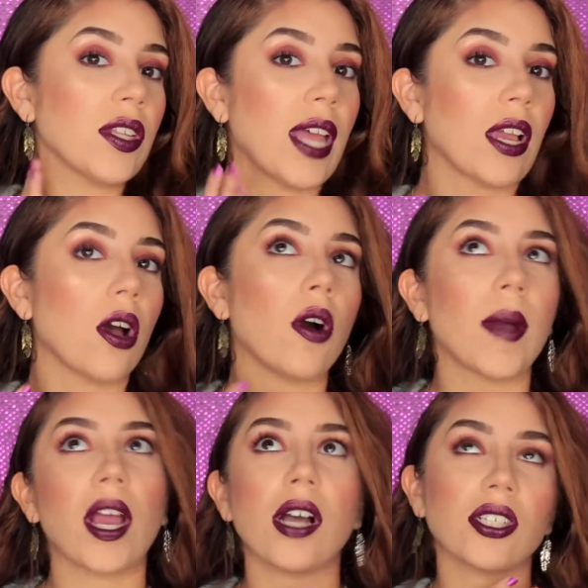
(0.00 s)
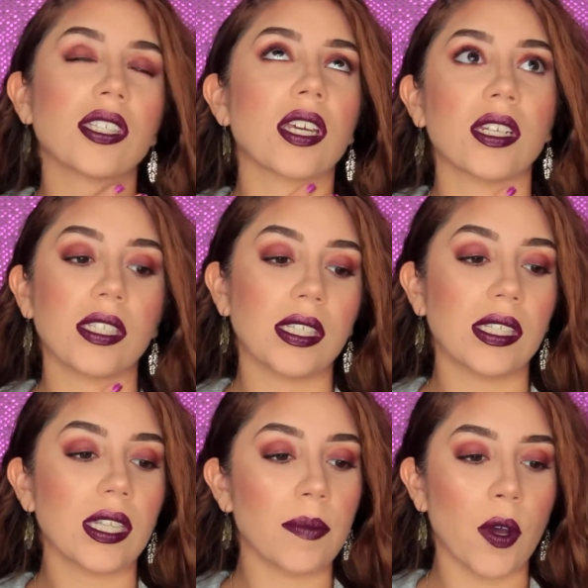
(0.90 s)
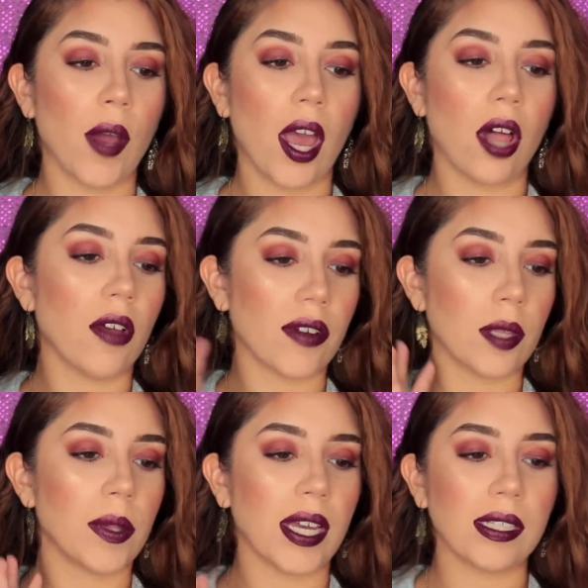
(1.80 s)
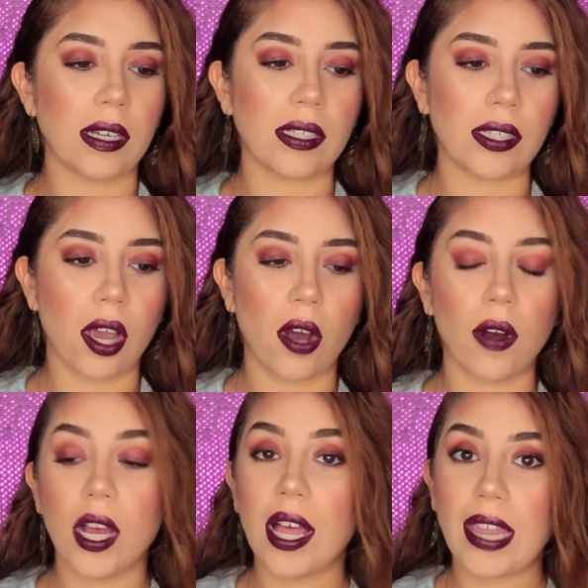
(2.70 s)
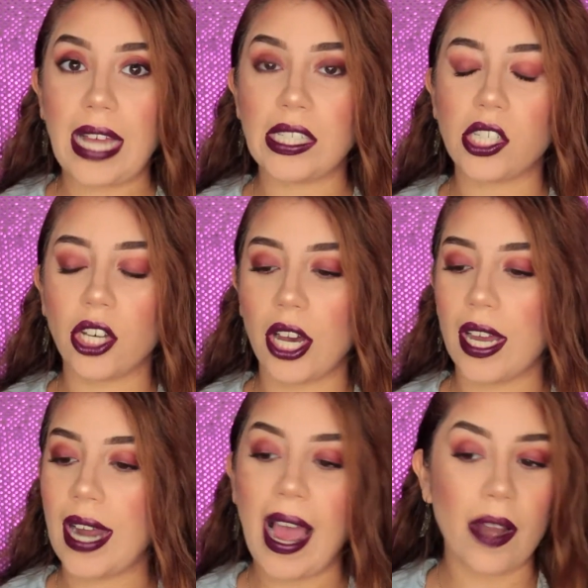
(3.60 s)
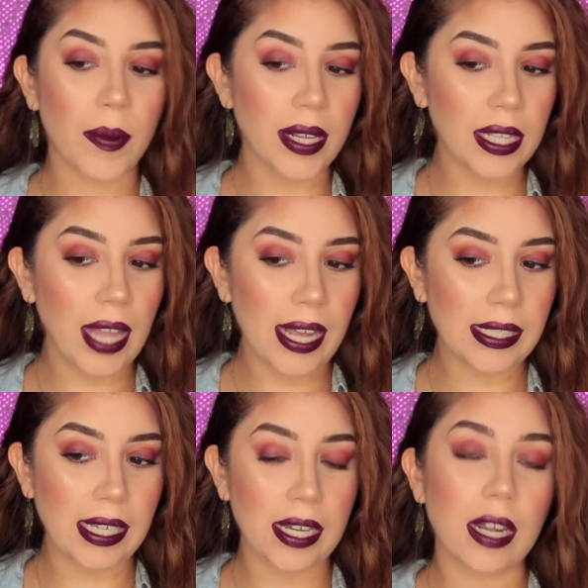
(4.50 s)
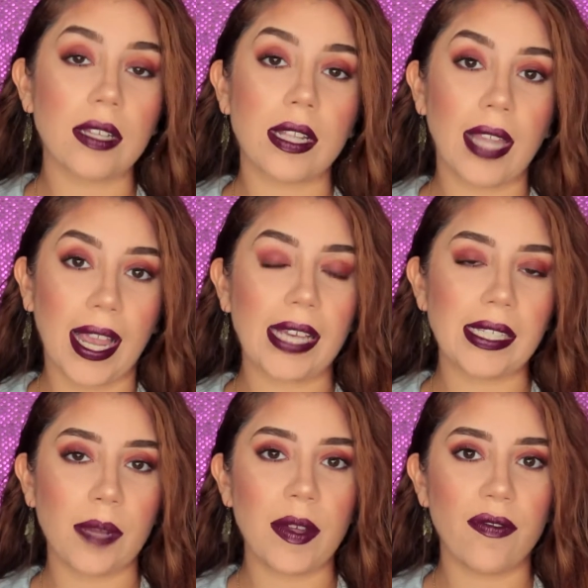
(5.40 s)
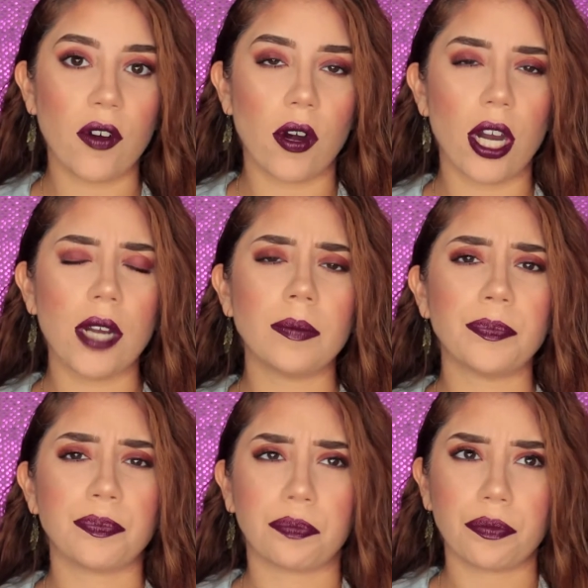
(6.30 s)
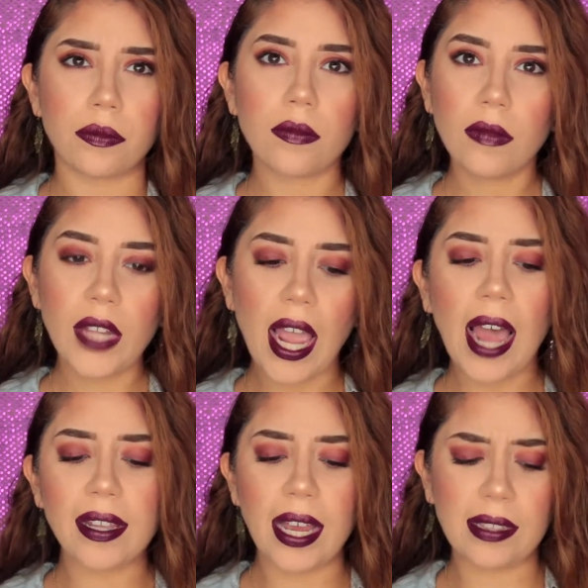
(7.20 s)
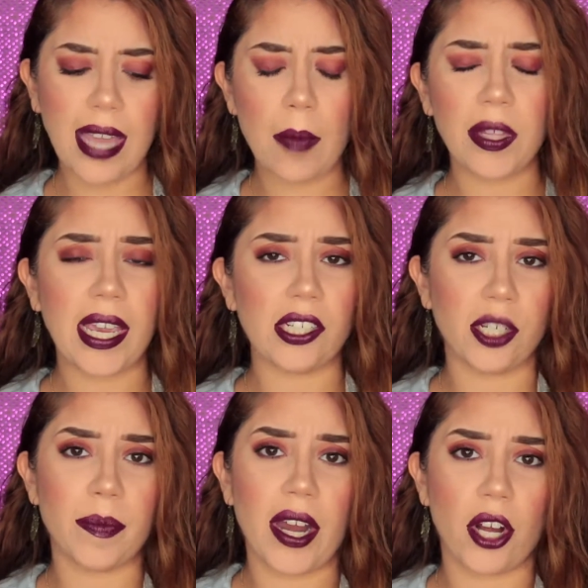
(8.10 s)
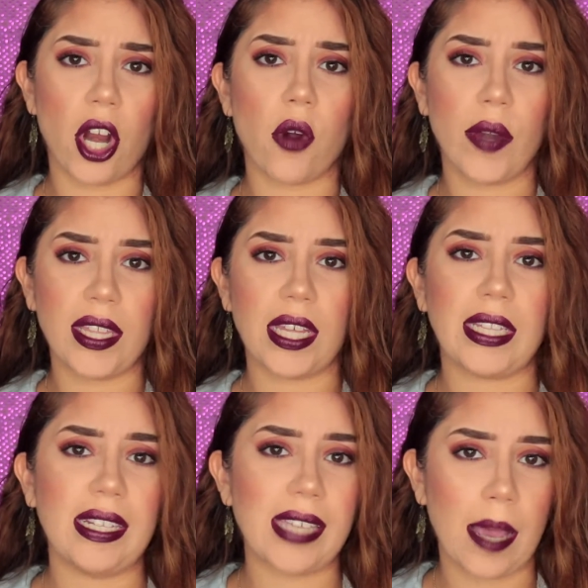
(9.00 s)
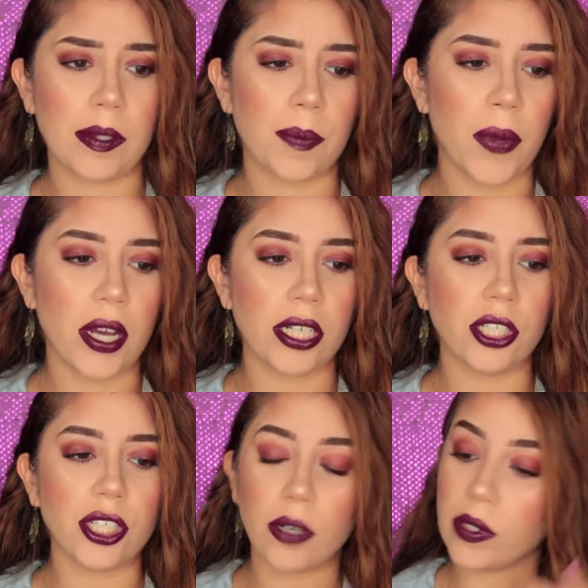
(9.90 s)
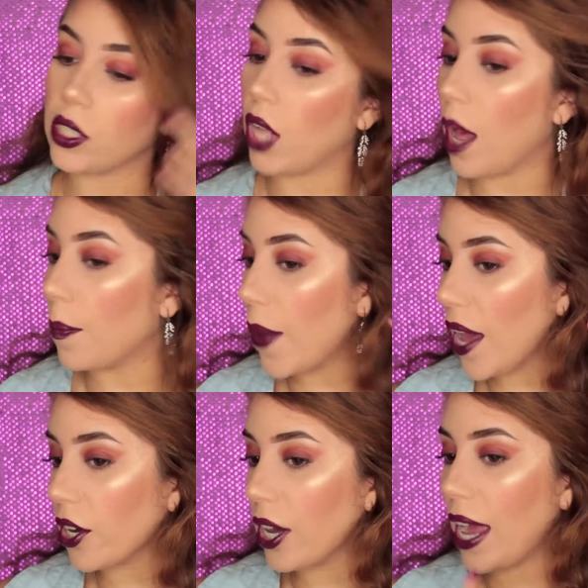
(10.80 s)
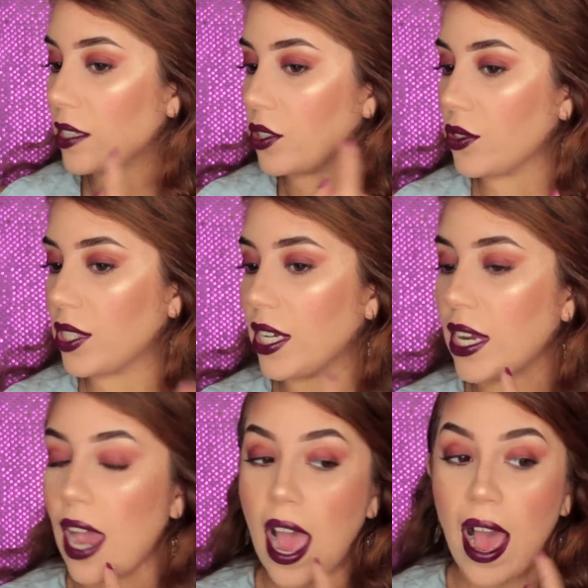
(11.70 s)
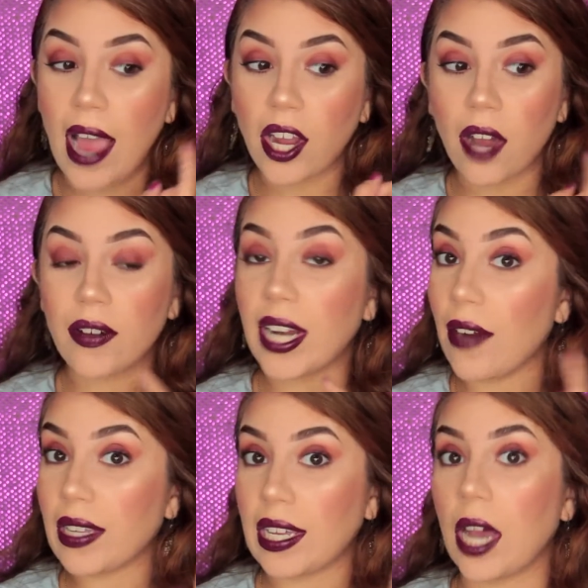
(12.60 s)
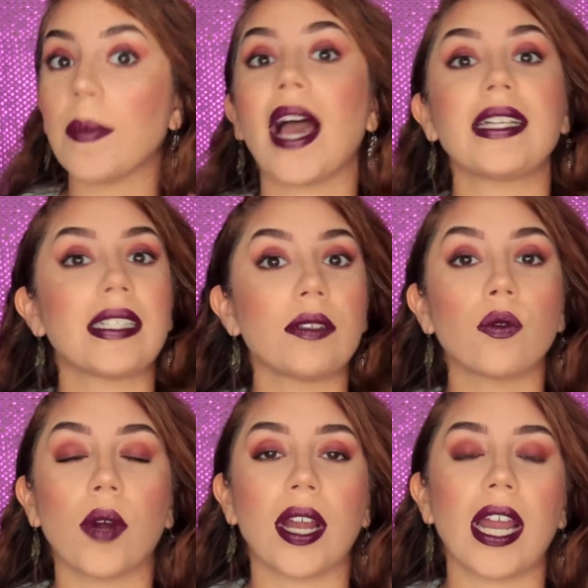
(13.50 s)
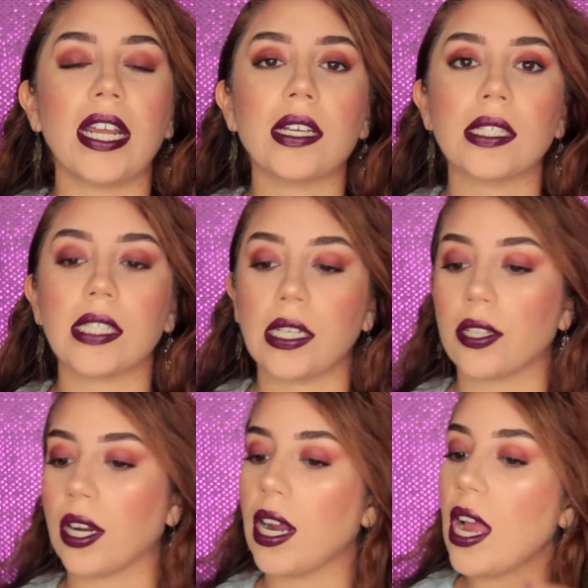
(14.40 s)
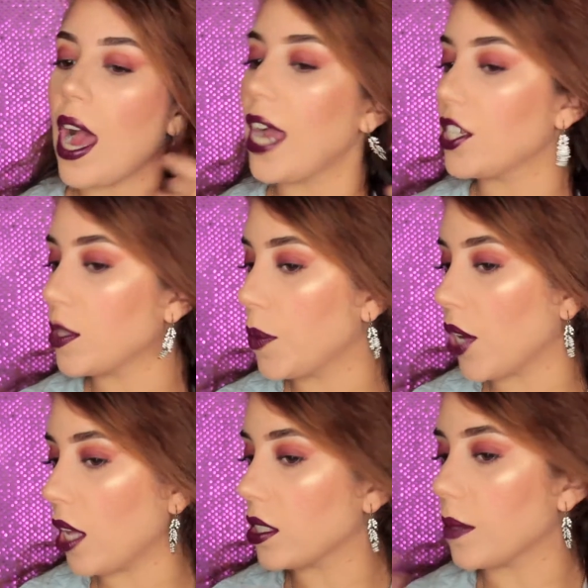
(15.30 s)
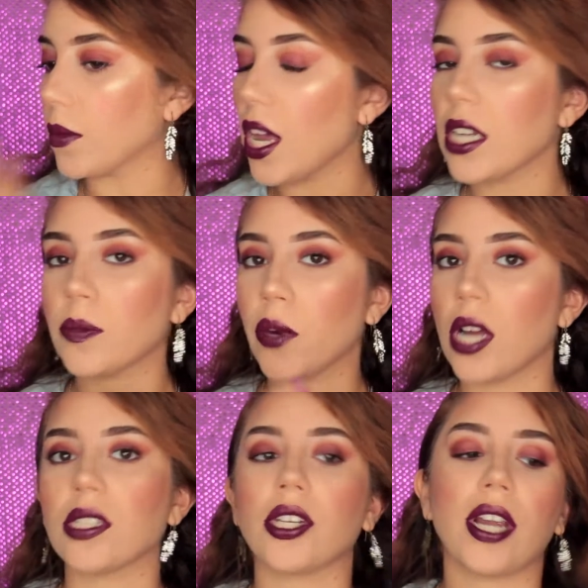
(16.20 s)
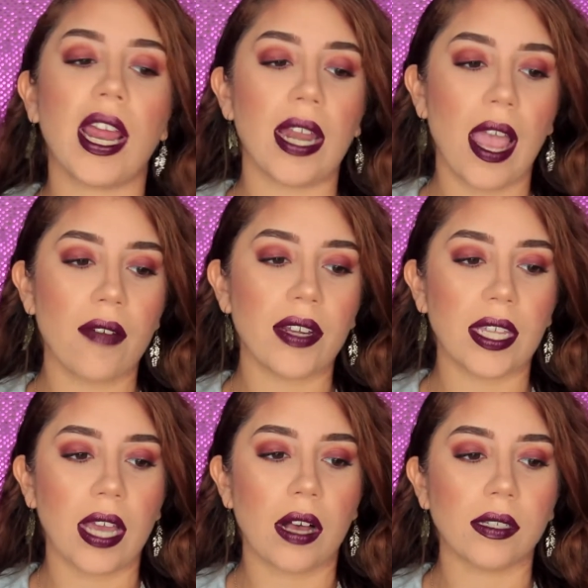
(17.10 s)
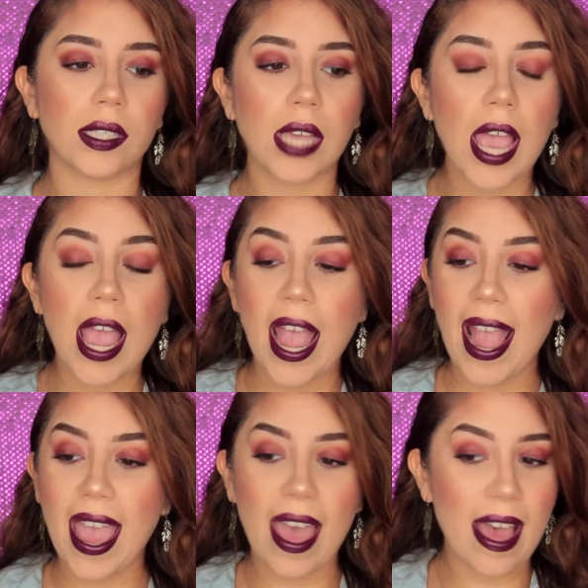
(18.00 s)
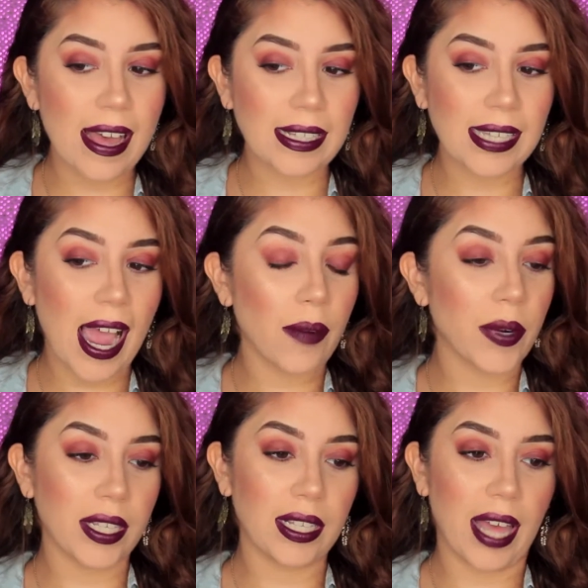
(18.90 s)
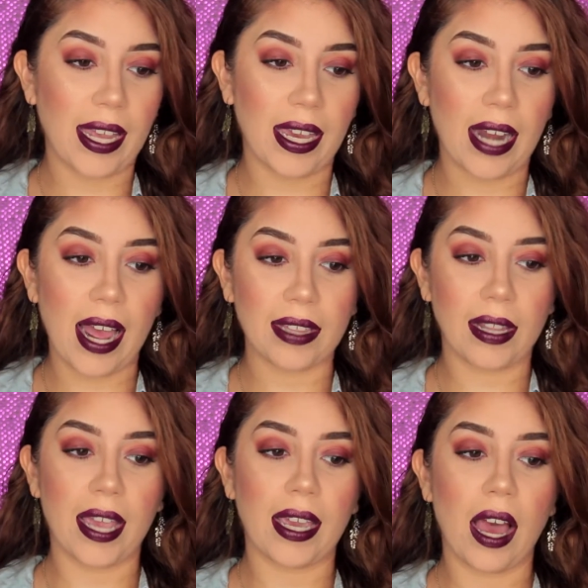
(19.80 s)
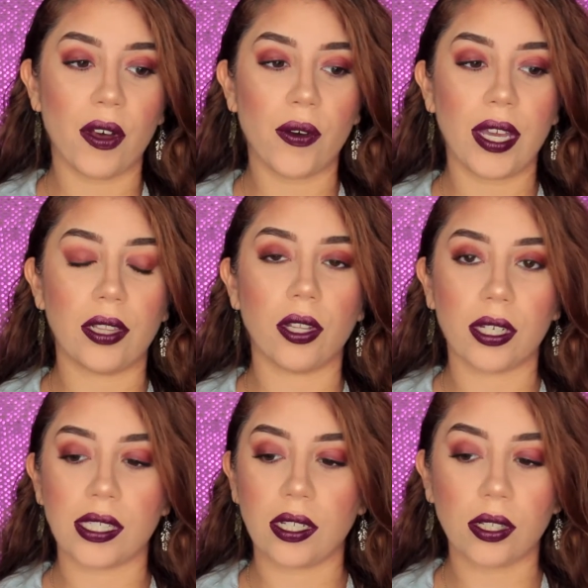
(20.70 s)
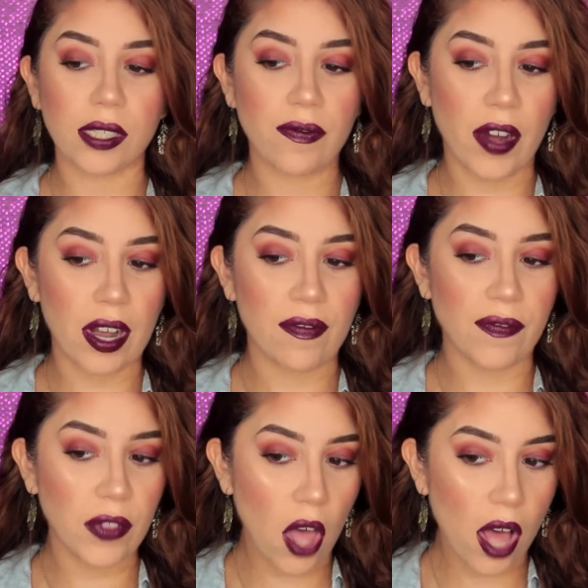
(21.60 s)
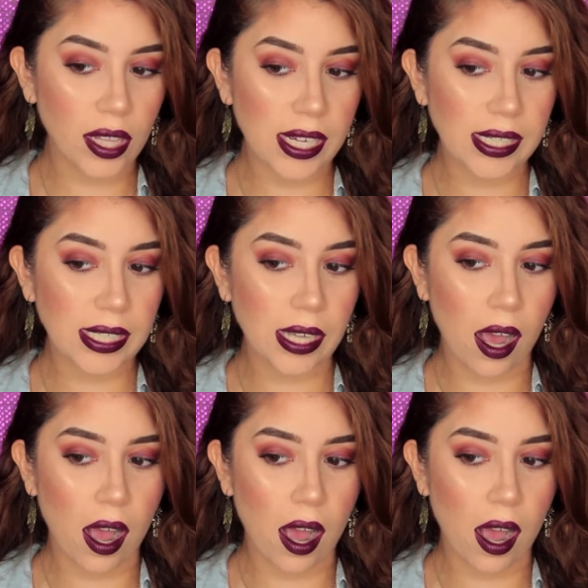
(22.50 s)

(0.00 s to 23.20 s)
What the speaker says: feel like, oh my gosh, it's gonna slip away all over the place. So that's good. I really liked it. Like I said before, I like the application better with the damp sponge. It was a lot better. As you see, I covered everything up. I didn't wear any concealer. I just put on some blush, bronzer, and everything else. And I really like it. I like how it looks. It looks very flawless.